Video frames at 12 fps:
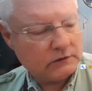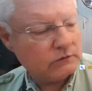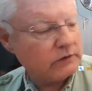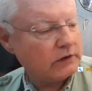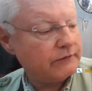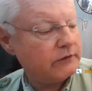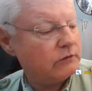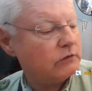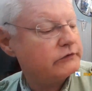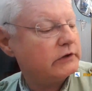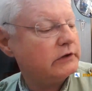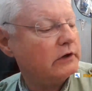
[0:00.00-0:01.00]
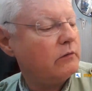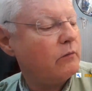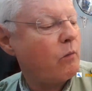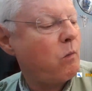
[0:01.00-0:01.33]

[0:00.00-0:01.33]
One of the few words I know.